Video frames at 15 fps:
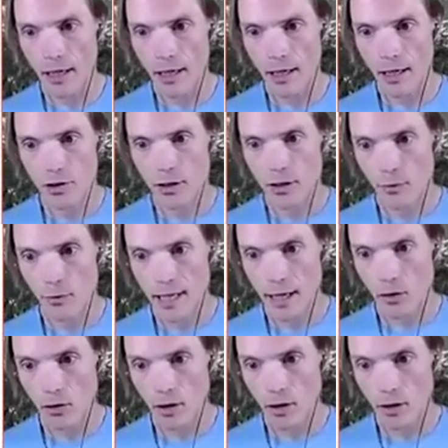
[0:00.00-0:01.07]
And if we take a look at
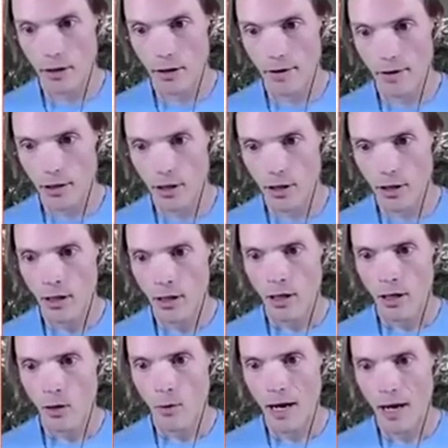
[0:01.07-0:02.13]
validation,
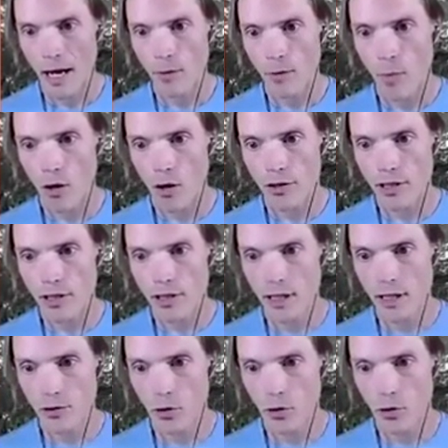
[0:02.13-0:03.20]
we had our policy
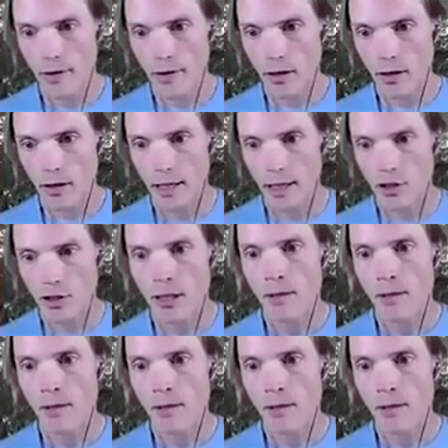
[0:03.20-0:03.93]
controller validation